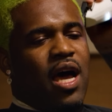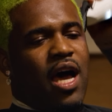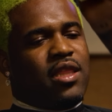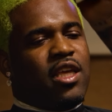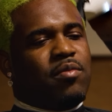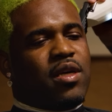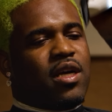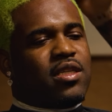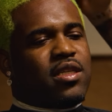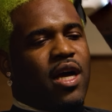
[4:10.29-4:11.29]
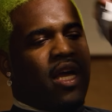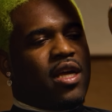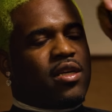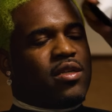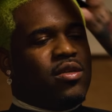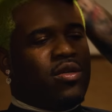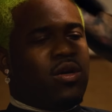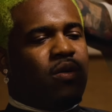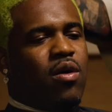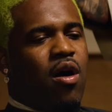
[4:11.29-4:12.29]
I think because, like, you
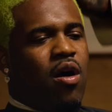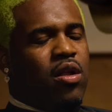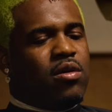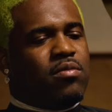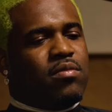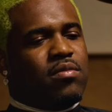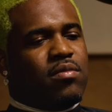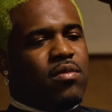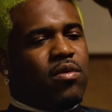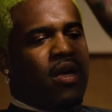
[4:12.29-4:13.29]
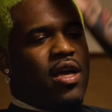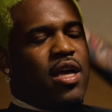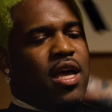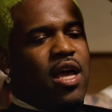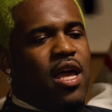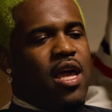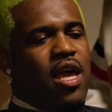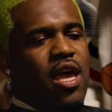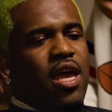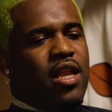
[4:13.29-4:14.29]
know, Harlem,
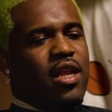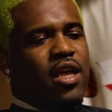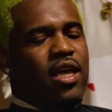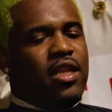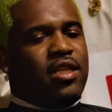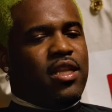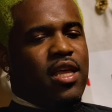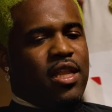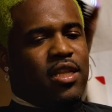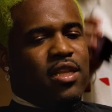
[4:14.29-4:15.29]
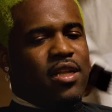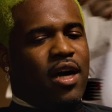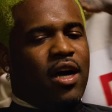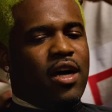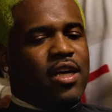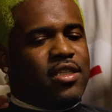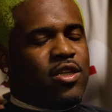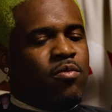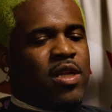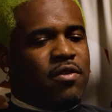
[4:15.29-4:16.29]
it's
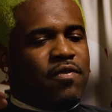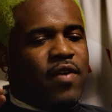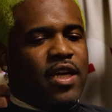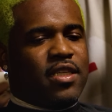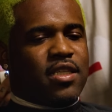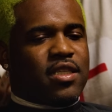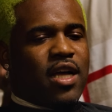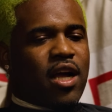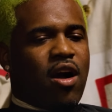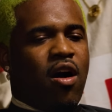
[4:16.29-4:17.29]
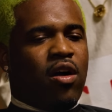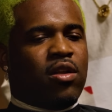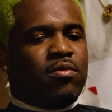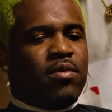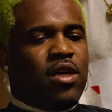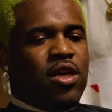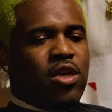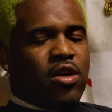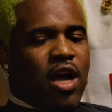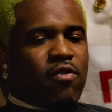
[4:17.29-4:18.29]
so many phases. Like Harlem,
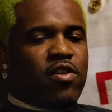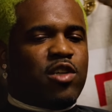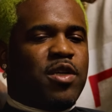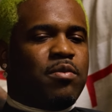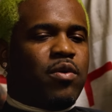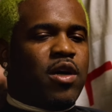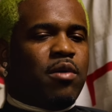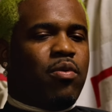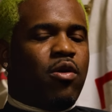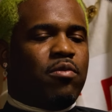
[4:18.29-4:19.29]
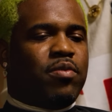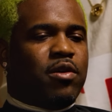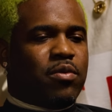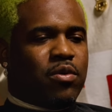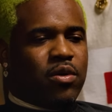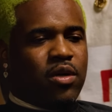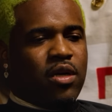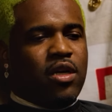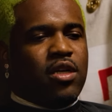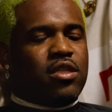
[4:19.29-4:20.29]
you got rich people and poor people.
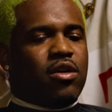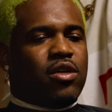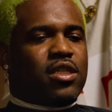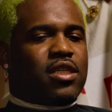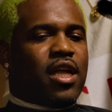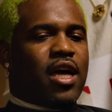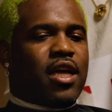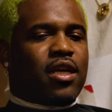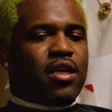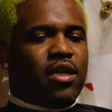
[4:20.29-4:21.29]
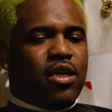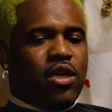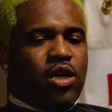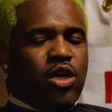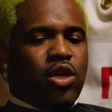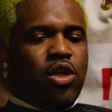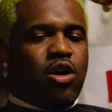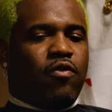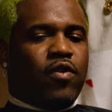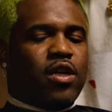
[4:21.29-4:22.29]
So it's just like, you
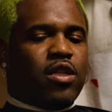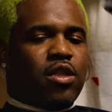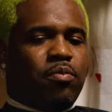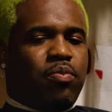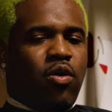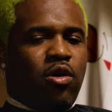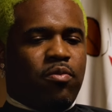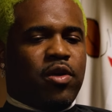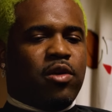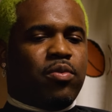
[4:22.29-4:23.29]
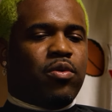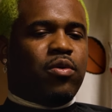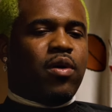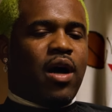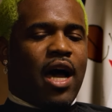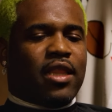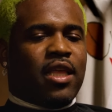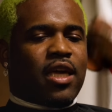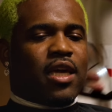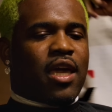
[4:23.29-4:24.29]
know, for the poor people, I
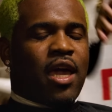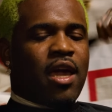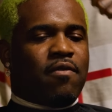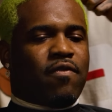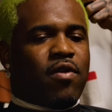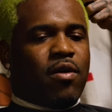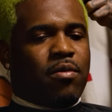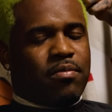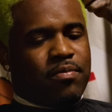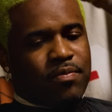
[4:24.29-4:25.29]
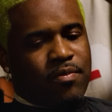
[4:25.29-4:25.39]
think it came from,